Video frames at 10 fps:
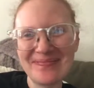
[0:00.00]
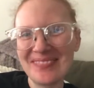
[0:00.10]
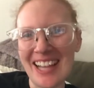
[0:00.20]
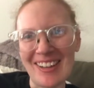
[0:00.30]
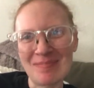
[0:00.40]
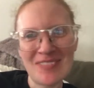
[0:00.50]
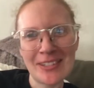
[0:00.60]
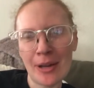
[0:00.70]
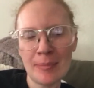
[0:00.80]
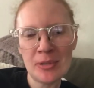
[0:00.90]
Yeah,
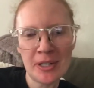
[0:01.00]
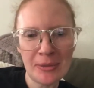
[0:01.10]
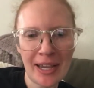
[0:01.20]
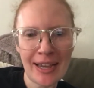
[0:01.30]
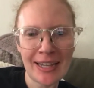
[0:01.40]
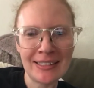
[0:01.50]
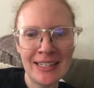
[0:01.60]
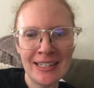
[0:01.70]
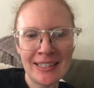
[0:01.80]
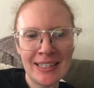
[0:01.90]
so I'm doing okay.
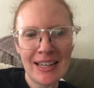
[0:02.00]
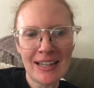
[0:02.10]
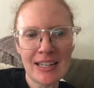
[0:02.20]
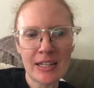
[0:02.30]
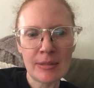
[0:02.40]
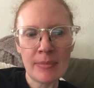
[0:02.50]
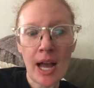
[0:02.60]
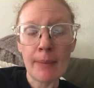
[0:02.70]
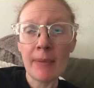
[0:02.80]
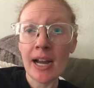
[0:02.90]

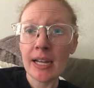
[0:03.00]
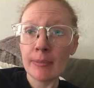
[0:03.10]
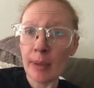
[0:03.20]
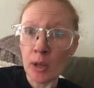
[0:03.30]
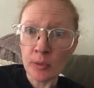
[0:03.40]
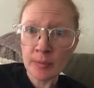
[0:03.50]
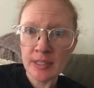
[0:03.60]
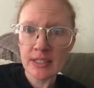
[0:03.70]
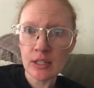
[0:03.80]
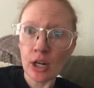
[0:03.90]
My bowel
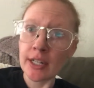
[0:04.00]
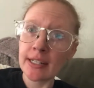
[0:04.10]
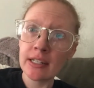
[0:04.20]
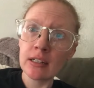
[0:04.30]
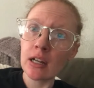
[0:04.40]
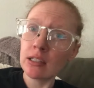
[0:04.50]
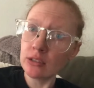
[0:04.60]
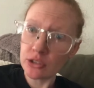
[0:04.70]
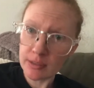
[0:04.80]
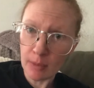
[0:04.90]
movements are getting a little
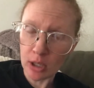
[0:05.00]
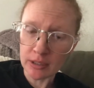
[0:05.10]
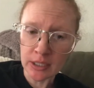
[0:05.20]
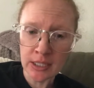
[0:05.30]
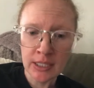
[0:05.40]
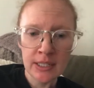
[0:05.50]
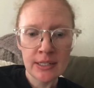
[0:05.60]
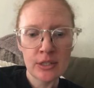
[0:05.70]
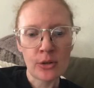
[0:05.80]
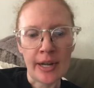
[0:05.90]
smaller.
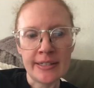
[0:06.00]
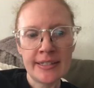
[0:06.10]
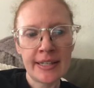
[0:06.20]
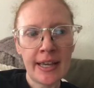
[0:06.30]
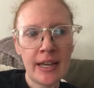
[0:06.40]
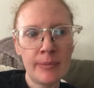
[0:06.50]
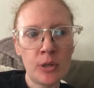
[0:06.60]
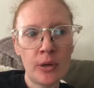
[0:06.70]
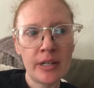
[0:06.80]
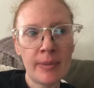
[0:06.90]
So I'd say I'm
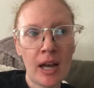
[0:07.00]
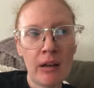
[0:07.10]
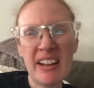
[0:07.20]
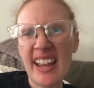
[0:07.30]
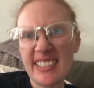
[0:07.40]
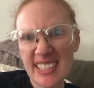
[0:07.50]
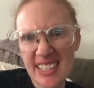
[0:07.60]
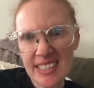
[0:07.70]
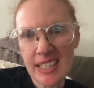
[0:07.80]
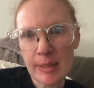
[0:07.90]
going about 8 to
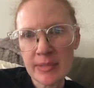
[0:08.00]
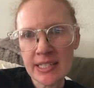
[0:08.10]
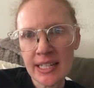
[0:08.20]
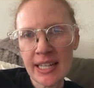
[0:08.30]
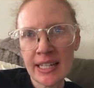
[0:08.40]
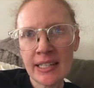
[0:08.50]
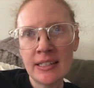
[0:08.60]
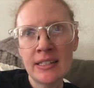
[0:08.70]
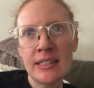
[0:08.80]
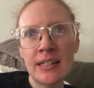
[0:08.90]
10 times a day.
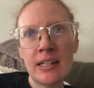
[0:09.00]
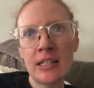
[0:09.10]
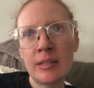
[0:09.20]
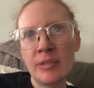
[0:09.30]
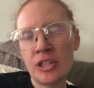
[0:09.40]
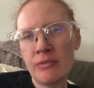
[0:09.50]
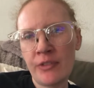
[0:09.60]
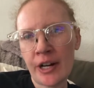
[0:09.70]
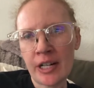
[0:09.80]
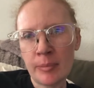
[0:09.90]
It could
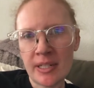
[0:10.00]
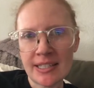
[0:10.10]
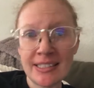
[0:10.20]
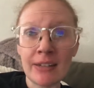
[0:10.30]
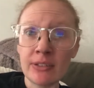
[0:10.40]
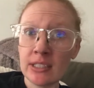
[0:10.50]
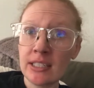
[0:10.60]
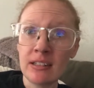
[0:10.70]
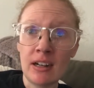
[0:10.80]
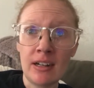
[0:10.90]
vary, but it's definitely
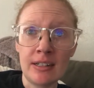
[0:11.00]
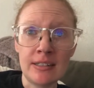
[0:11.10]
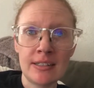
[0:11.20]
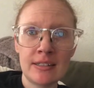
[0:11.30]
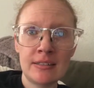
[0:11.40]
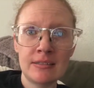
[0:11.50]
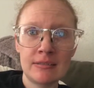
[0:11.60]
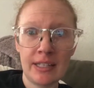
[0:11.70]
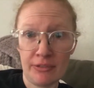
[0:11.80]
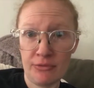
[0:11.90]
not
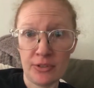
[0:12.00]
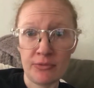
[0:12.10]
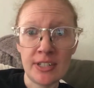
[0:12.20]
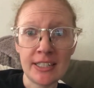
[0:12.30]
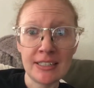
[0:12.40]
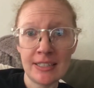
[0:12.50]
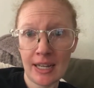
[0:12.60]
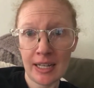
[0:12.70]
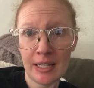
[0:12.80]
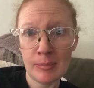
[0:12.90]
like 15
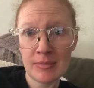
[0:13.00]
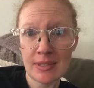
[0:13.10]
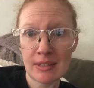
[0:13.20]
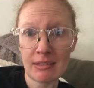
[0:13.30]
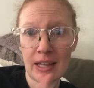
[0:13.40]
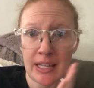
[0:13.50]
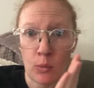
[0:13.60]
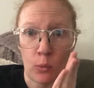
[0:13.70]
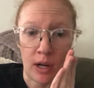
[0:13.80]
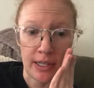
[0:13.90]
times like it
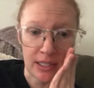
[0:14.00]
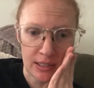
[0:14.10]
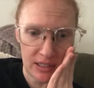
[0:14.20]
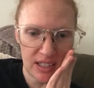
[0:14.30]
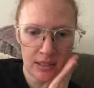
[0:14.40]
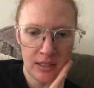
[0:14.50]
was